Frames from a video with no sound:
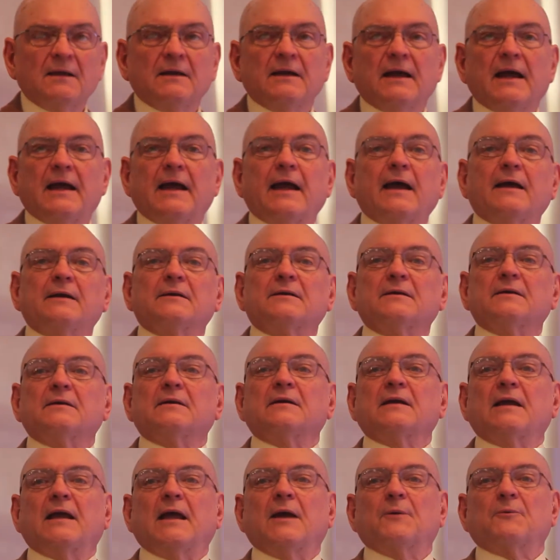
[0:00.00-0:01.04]
And
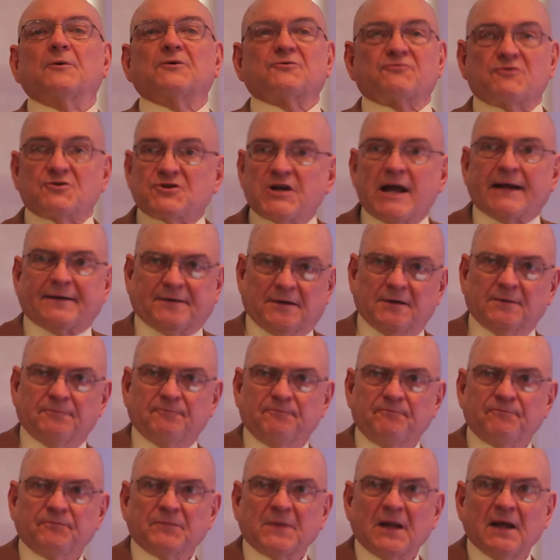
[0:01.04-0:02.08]
it was rejected
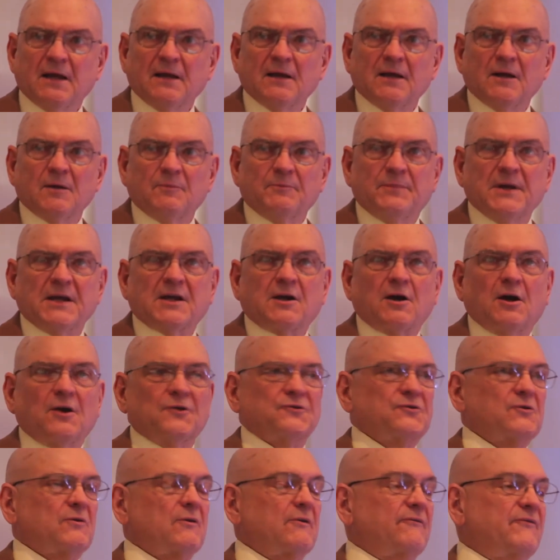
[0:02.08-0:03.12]

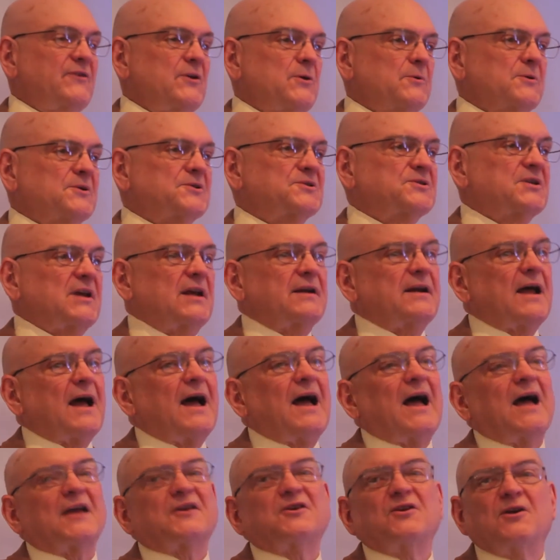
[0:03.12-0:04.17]
because the reviewers said,
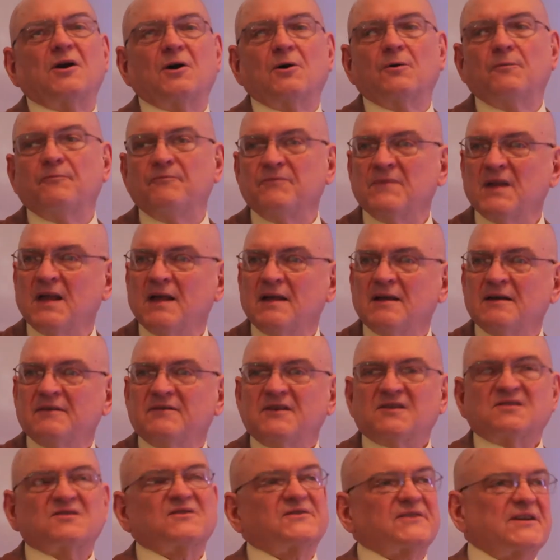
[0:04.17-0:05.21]
ah, you know,
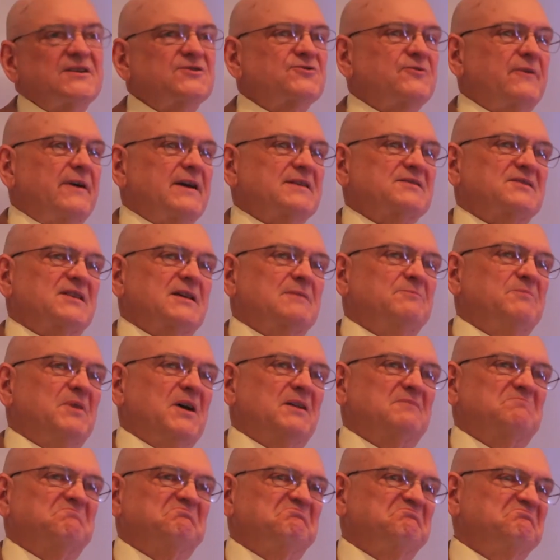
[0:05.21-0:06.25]
this is interesting,
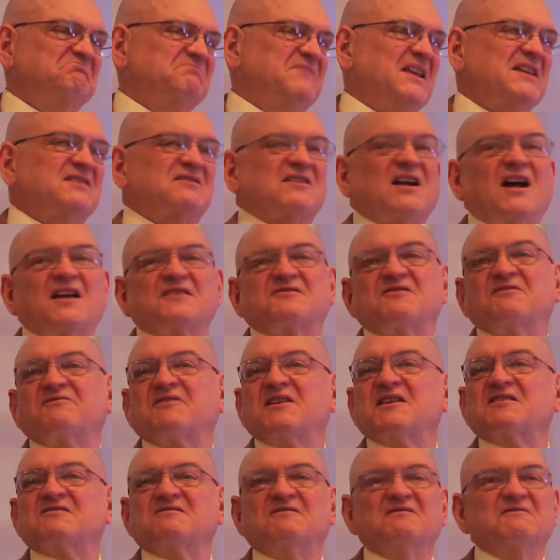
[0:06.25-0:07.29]
but these kinds of
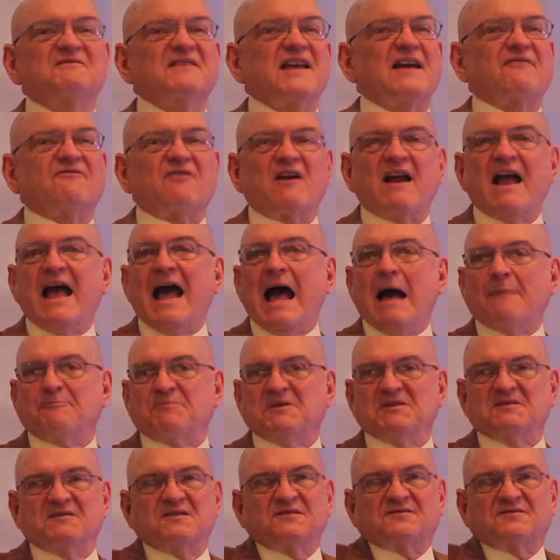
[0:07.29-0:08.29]
things will never happen.